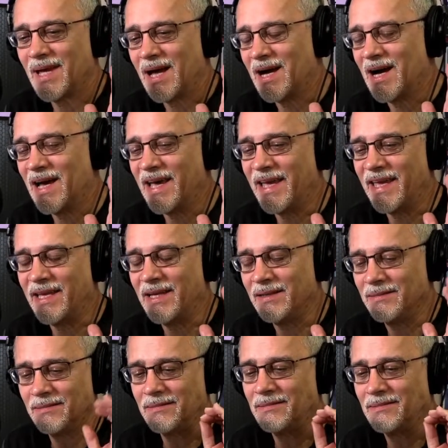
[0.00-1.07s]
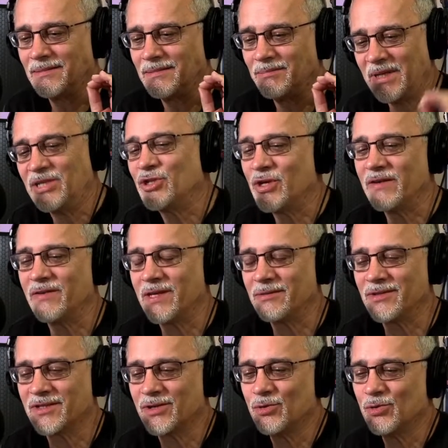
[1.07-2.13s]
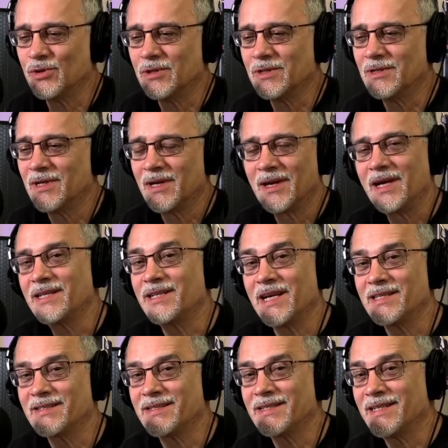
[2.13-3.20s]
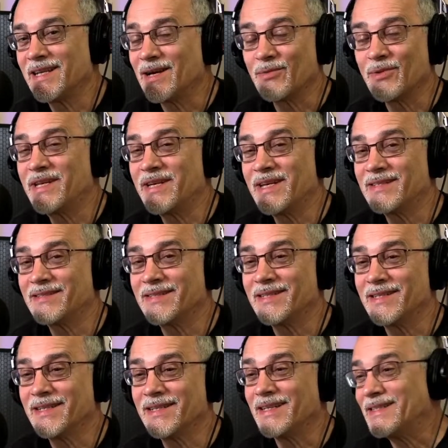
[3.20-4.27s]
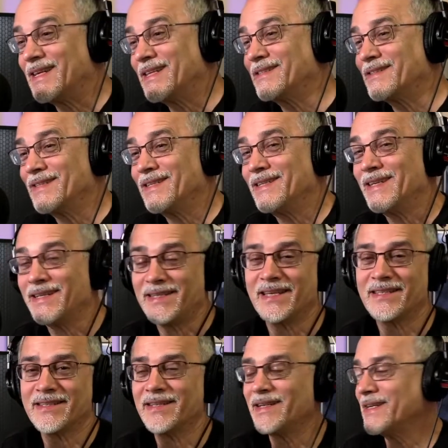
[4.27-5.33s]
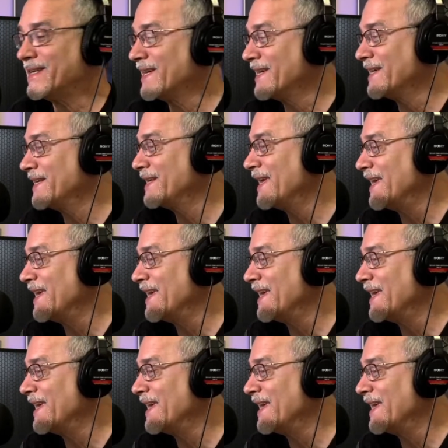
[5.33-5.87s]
I made sure everything was cool. I tested it. I retested it. I tested it. I tested it again.